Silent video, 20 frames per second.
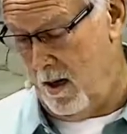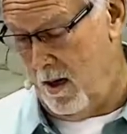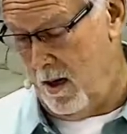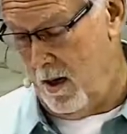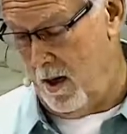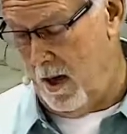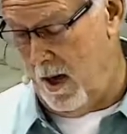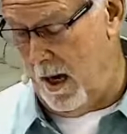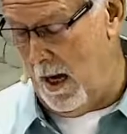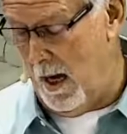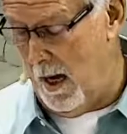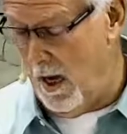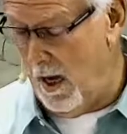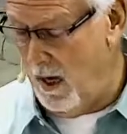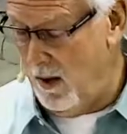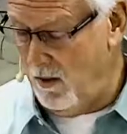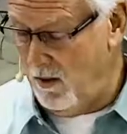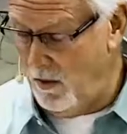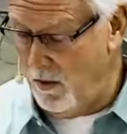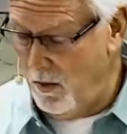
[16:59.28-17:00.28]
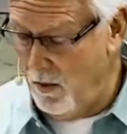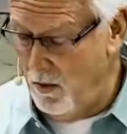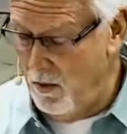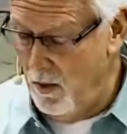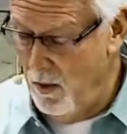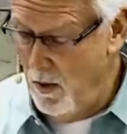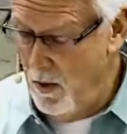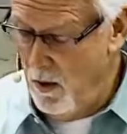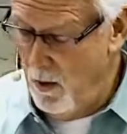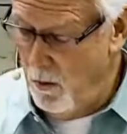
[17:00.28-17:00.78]
And so
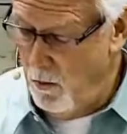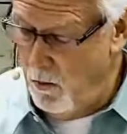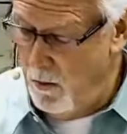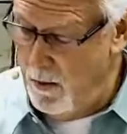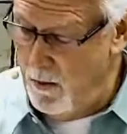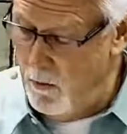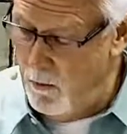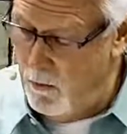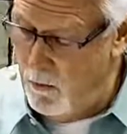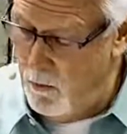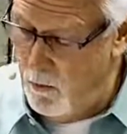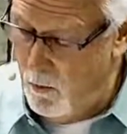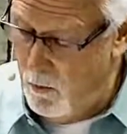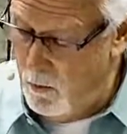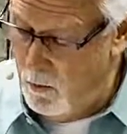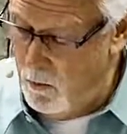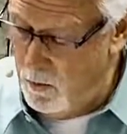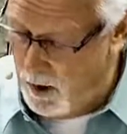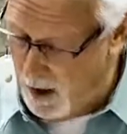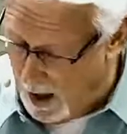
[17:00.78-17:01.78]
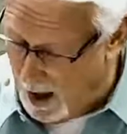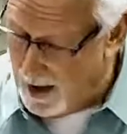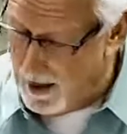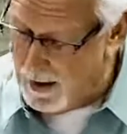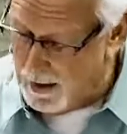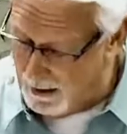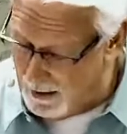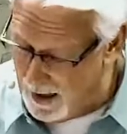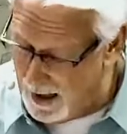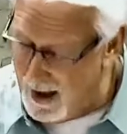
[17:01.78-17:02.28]
when God
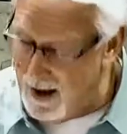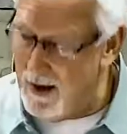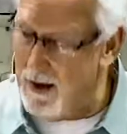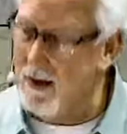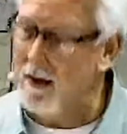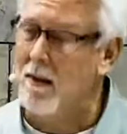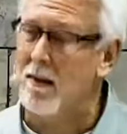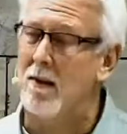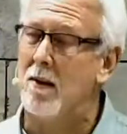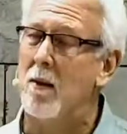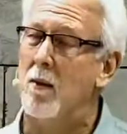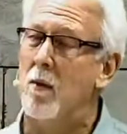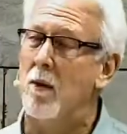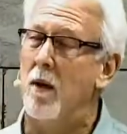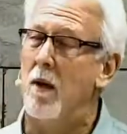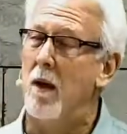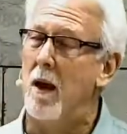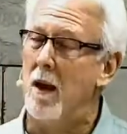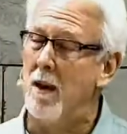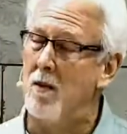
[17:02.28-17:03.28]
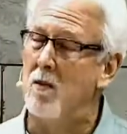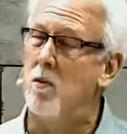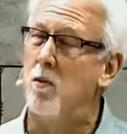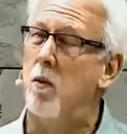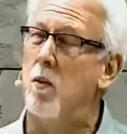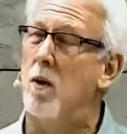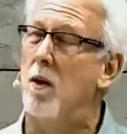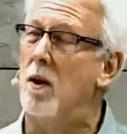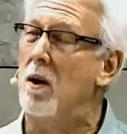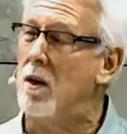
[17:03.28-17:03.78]
lays his
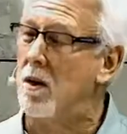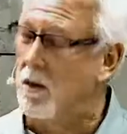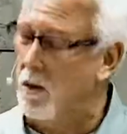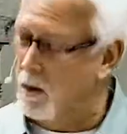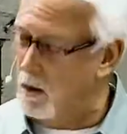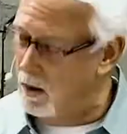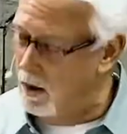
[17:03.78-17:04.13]
work or